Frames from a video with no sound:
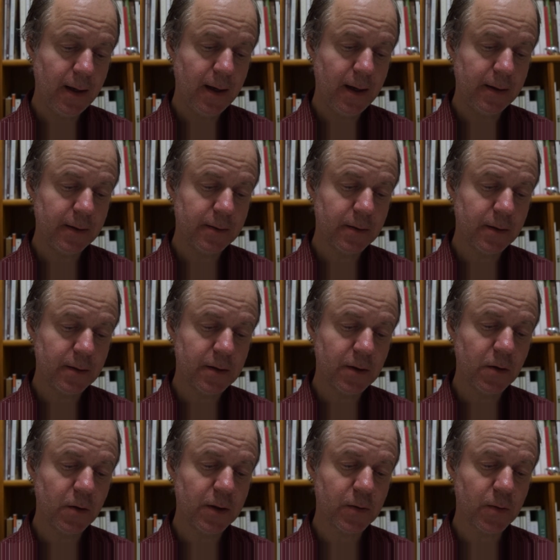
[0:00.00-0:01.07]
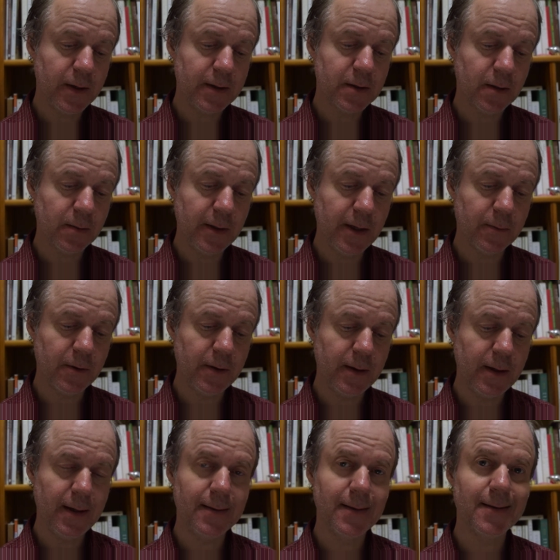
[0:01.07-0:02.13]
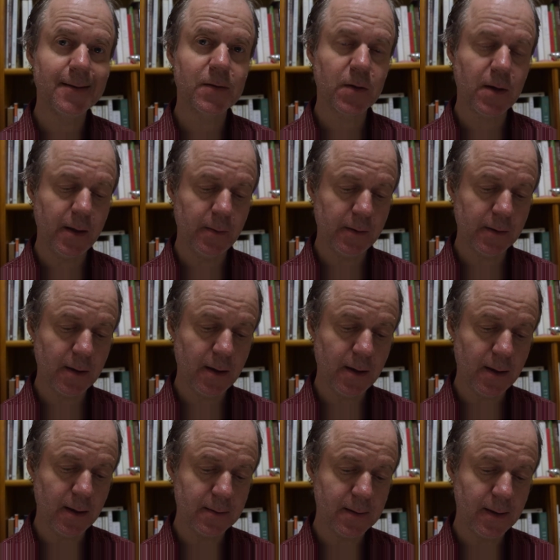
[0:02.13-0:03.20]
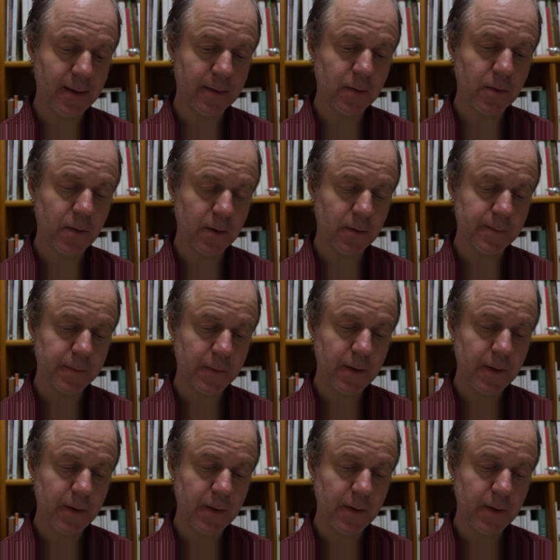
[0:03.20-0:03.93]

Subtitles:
and he turns to his racial memory and his tribal gods, end quote.